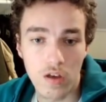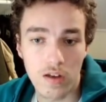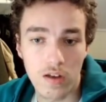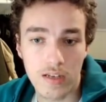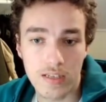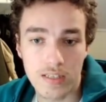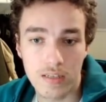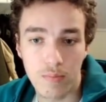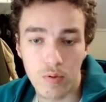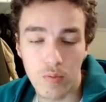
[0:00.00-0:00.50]

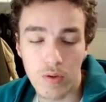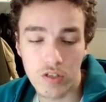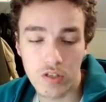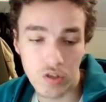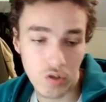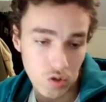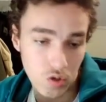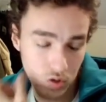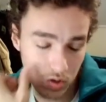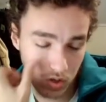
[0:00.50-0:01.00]
A simple way
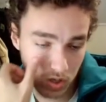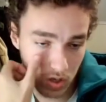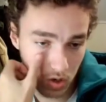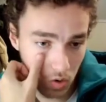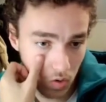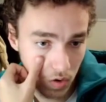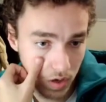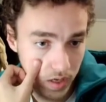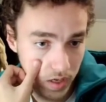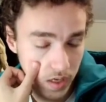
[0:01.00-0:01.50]
to do
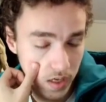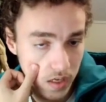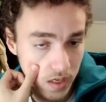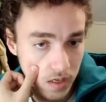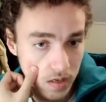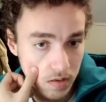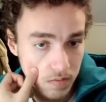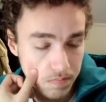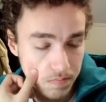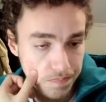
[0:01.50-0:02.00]
so
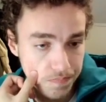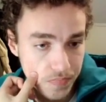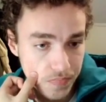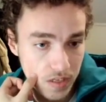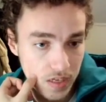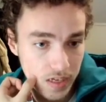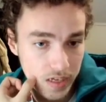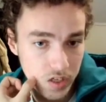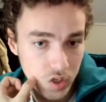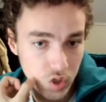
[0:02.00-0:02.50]

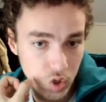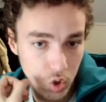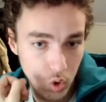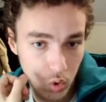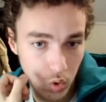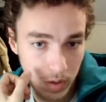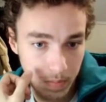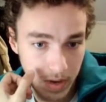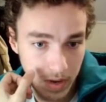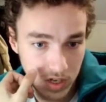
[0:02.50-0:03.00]
is
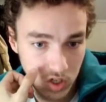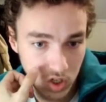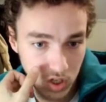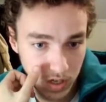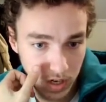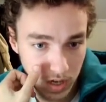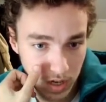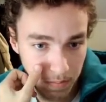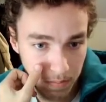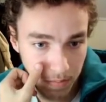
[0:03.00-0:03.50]
to
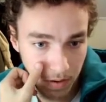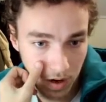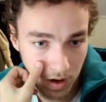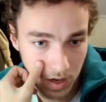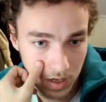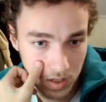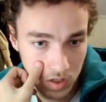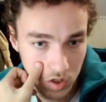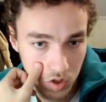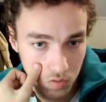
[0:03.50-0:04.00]
imagine a
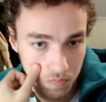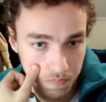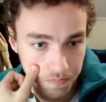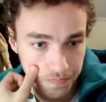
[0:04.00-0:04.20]
box